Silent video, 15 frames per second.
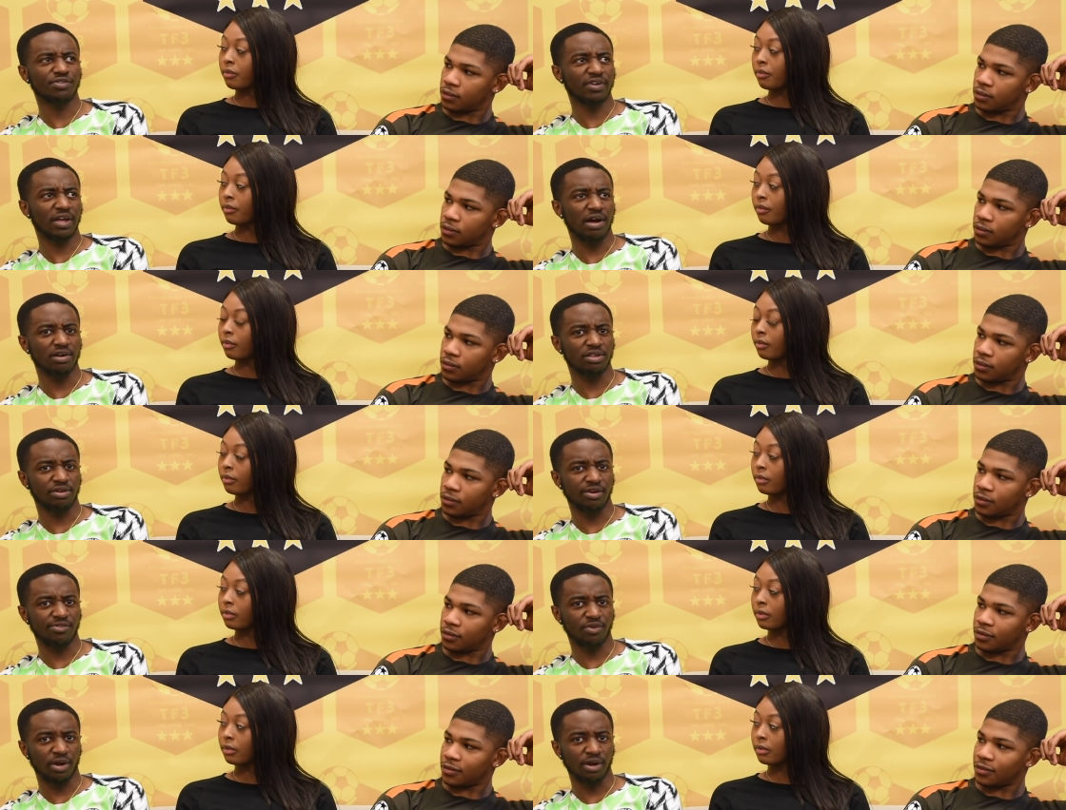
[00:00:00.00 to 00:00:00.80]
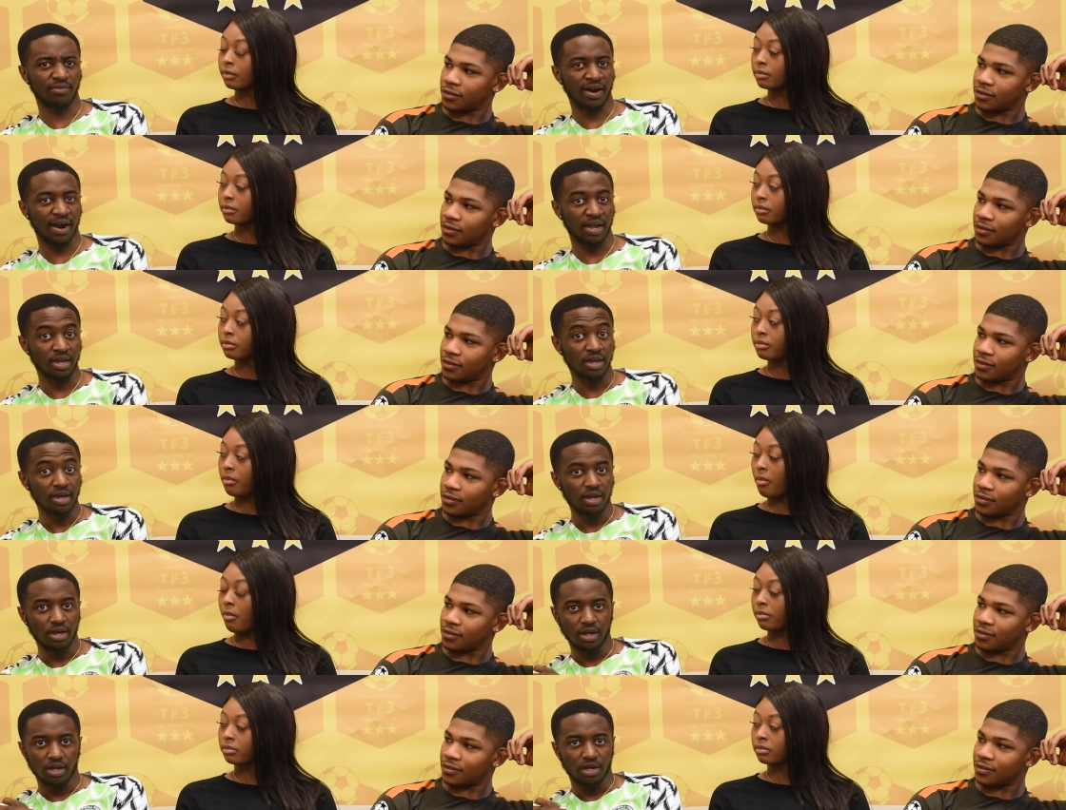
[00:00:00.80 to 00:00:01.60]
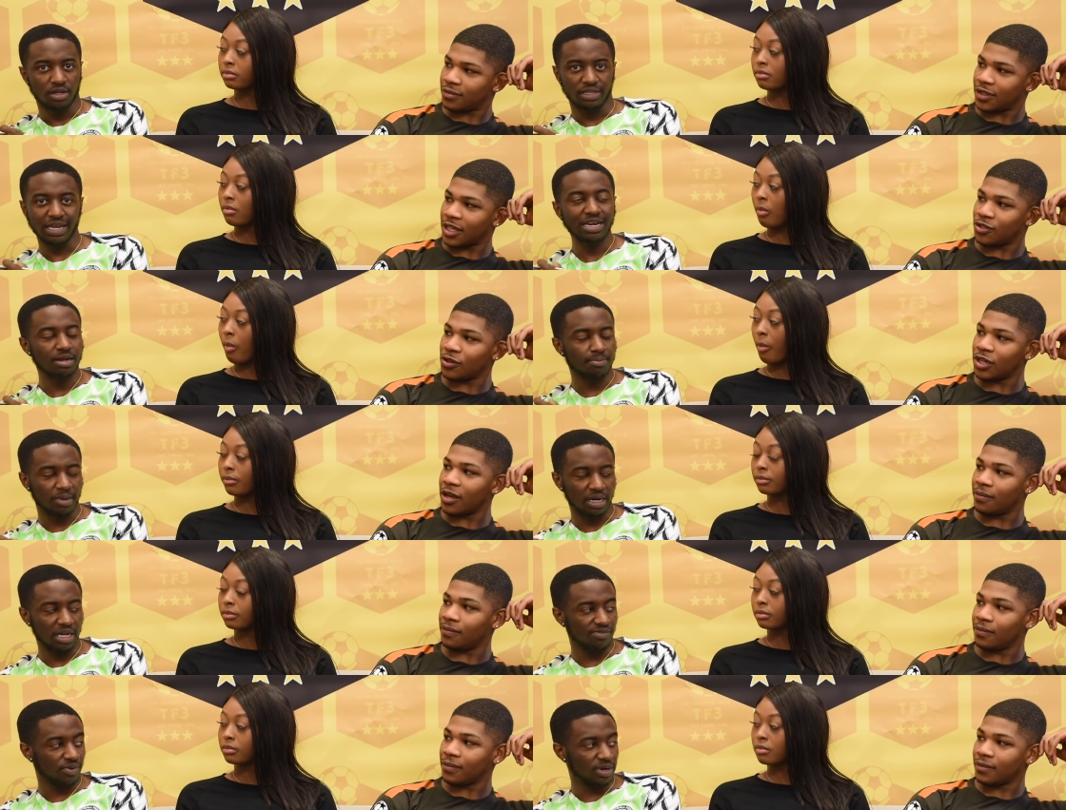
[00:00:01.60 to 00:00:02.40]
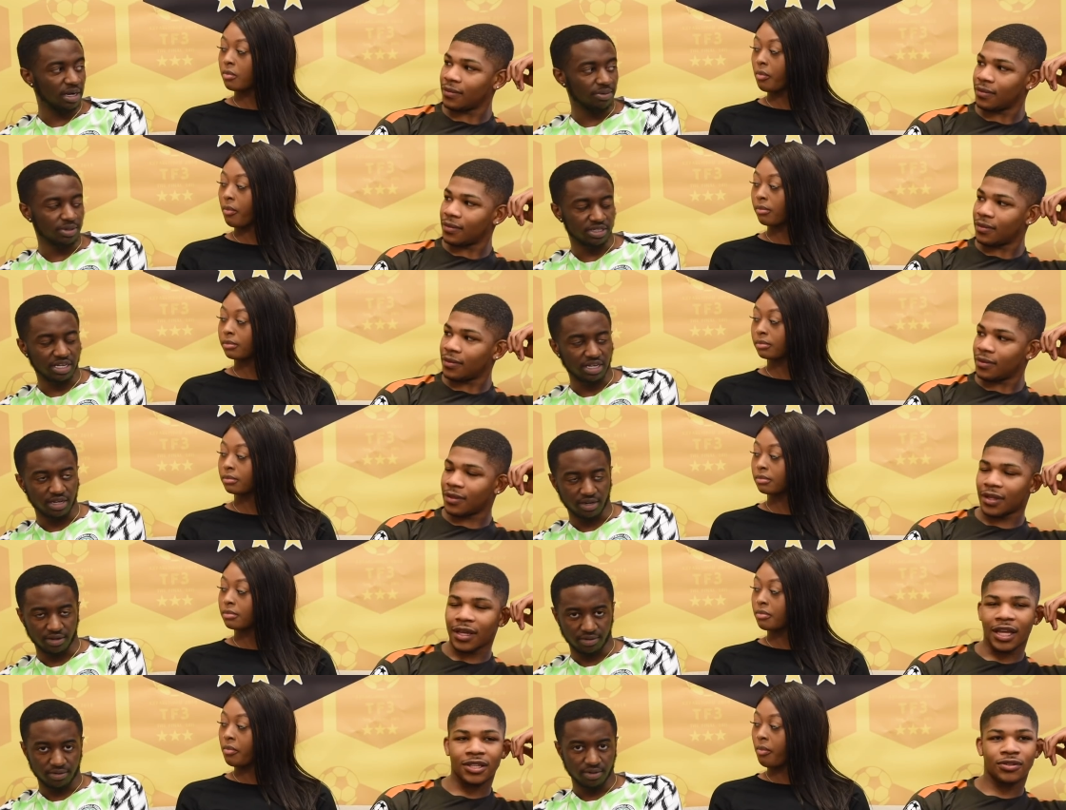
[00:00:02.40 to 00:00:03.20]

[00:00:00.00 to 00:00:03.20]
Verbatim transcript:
Speaker 1: have counted, the ref got it right. Mm. They didn't them- believe what they were saying.